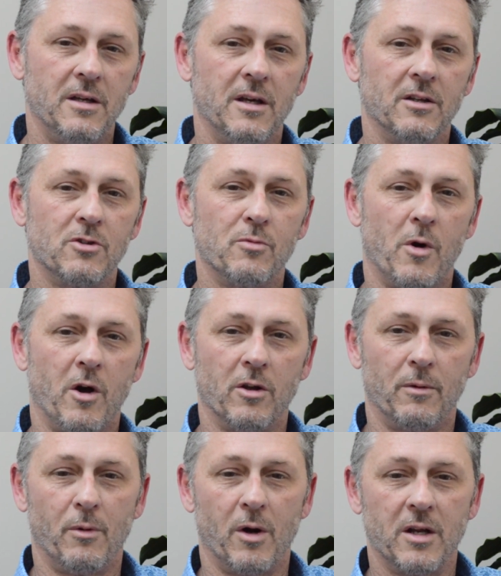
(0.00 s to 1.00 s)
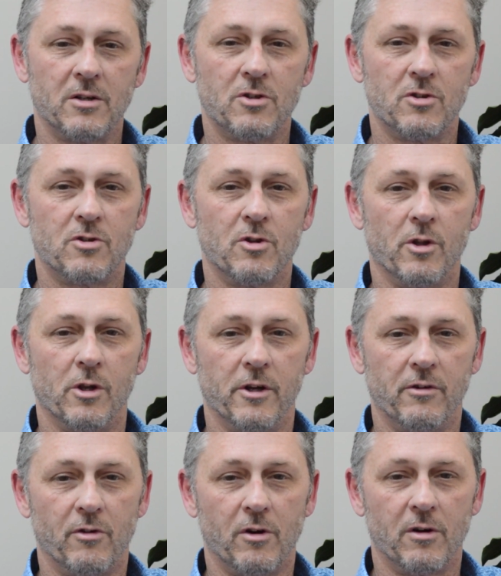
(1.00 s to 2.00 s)
and smaller branches to the
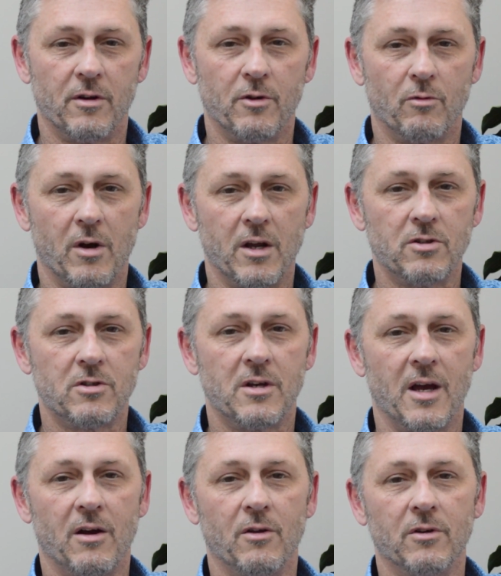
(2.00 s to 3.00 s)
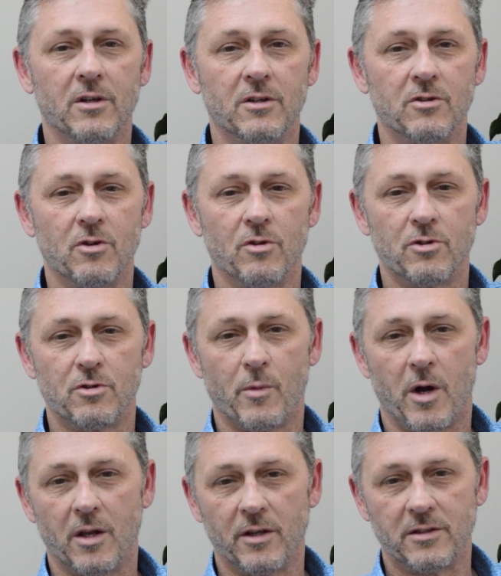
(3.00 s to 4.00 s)
liver and the rest down into the
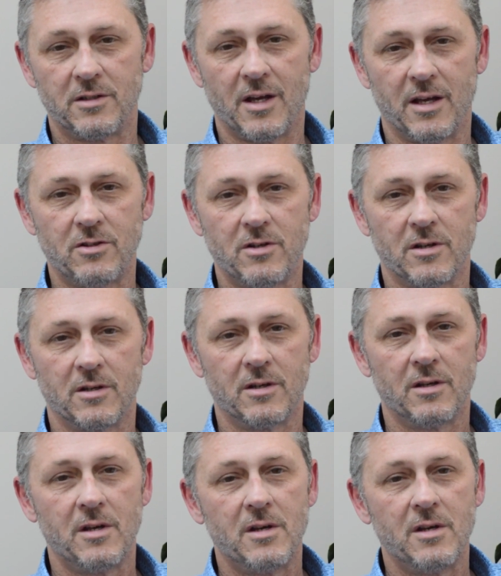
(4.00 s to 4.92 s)
small intestine.